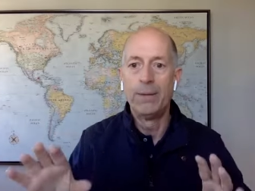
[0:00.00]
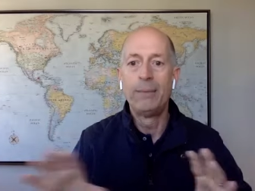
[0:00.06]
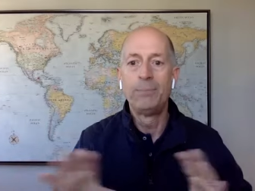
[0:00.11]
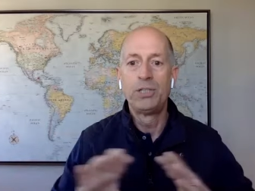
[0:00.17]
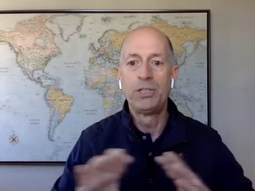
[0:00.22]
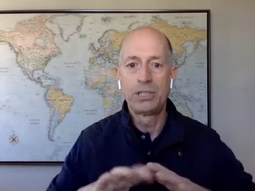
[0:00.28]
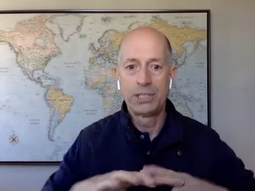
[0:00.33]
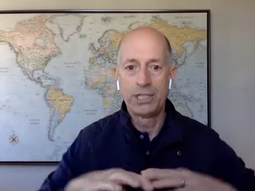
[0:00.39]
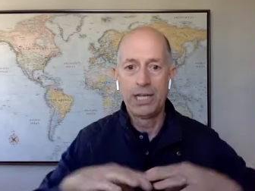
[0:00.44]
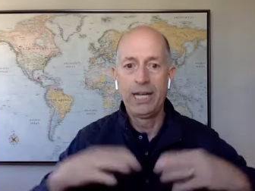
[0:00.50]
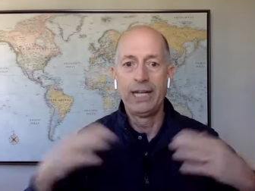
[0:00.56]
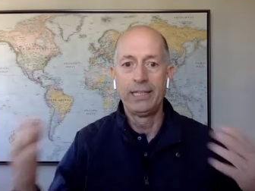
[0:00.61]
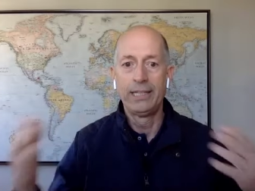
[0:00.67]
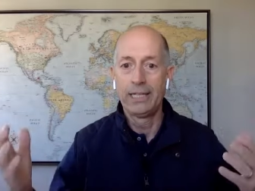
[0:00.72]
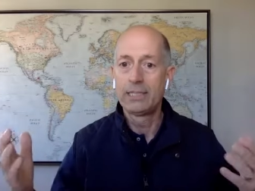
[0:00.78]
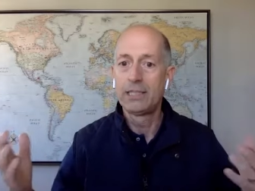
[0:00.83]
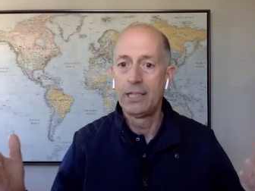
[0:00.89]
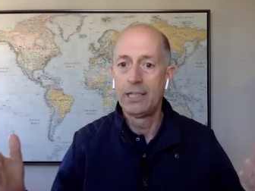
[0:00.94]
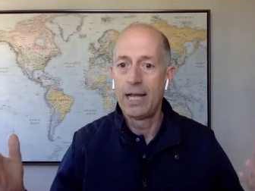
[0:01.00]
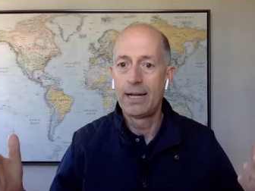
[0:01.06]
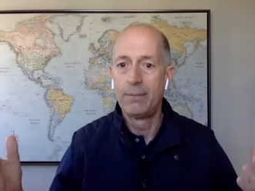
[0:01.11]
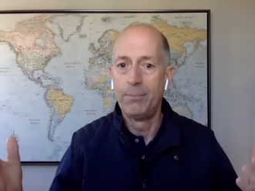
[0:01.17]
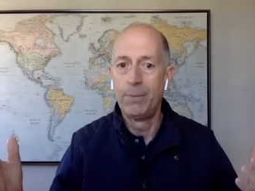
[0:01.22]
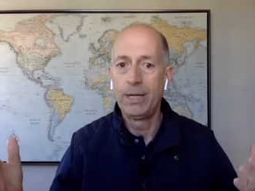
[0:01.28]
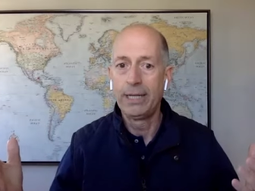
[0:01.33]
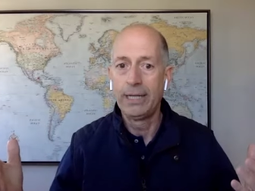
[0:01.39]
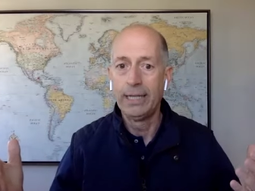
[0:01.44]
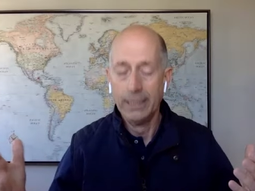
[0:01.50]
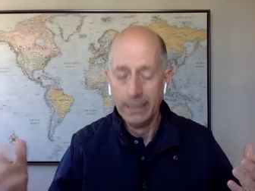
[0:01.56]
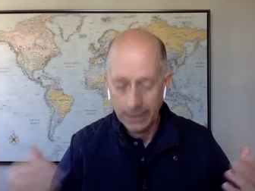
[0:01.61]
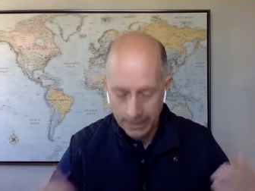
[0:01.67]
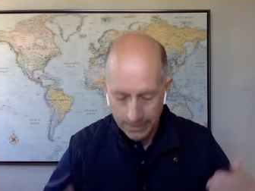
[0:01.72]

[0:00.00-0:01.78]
I'm just saying that's a lot of money,